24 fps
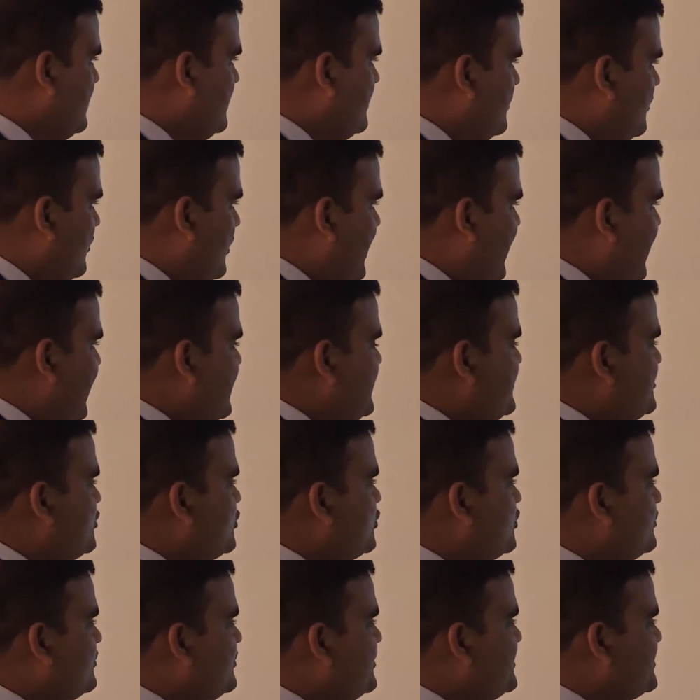Why
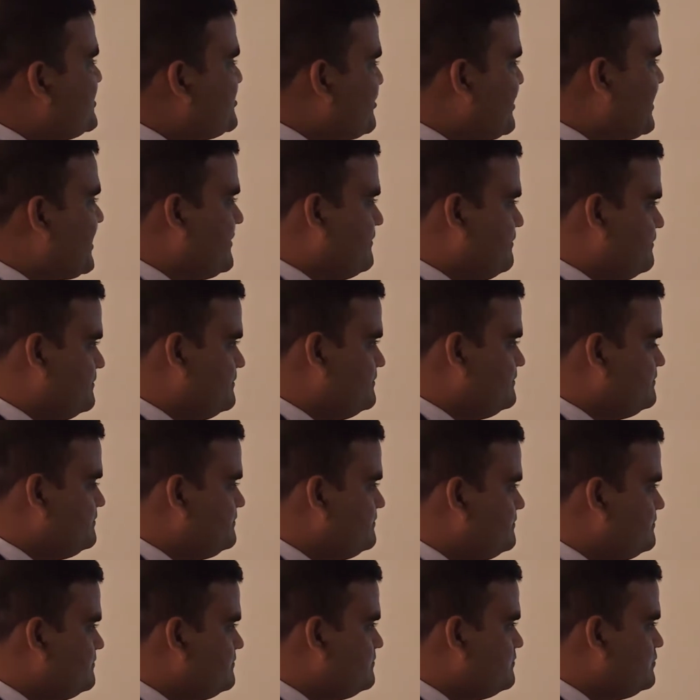do we dream?
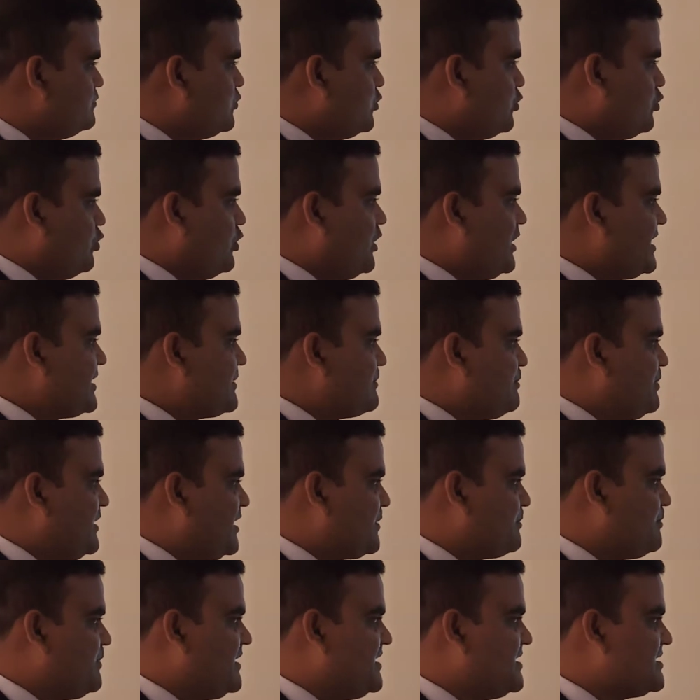What
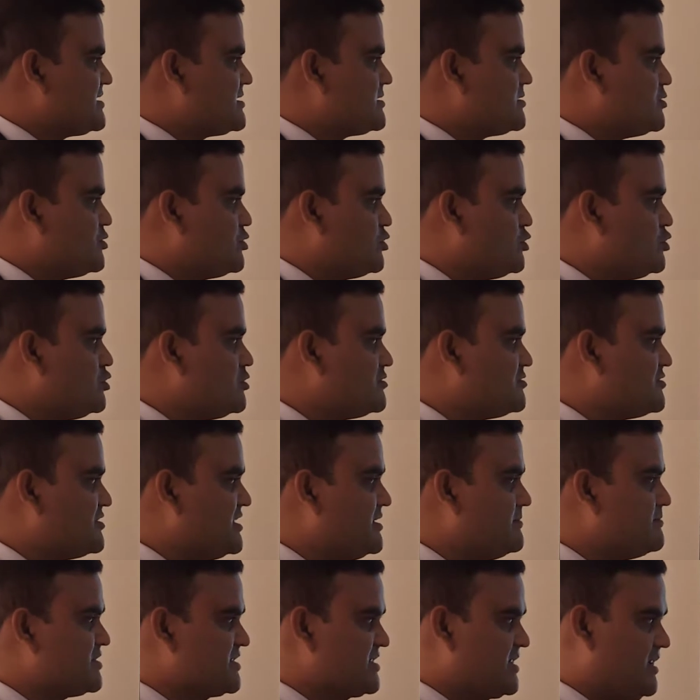purpose do
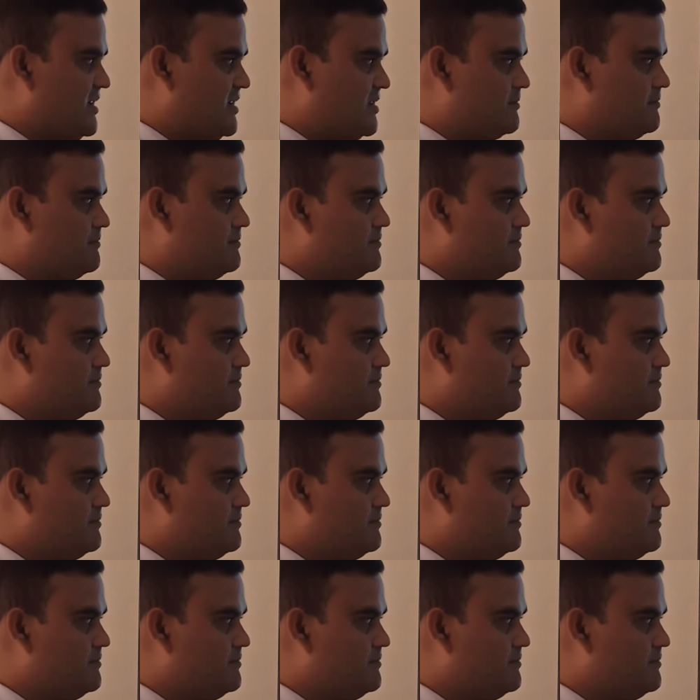dreams serve?